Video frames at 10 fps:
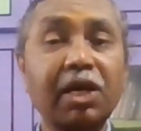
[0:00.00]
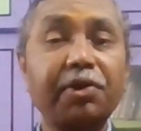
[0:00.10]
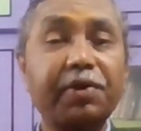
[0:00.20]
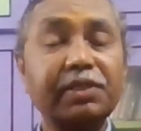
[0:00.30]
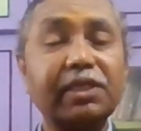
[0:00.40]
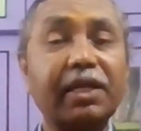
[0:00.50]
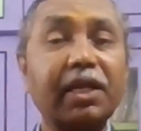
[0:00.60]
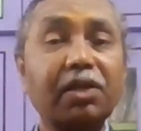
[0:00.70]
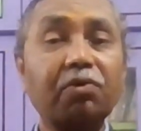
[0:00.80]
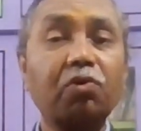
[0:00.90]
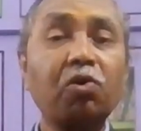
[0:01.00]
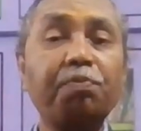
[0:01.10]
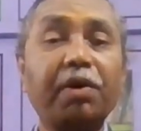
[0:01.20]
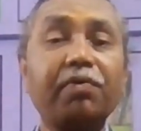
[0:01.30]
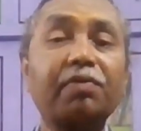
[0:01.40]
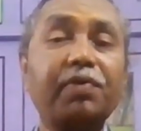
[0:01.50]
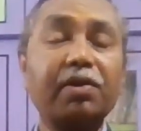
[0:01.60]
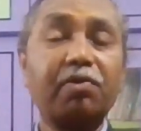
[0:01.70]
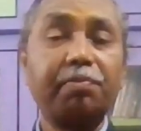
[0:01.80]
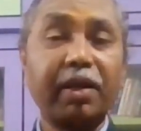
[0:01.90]
you can generate your own power for
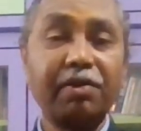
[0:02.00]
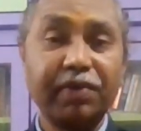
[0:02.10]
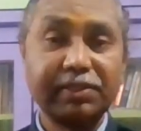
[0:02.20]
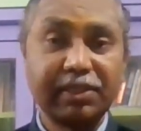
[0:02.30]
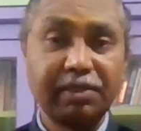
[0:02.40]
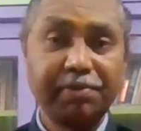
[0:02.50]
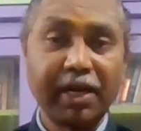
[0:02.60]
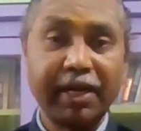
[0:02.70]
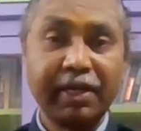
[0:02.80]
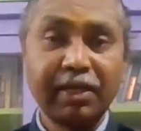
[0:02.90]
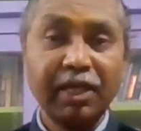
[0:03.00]
your manufacturing plant.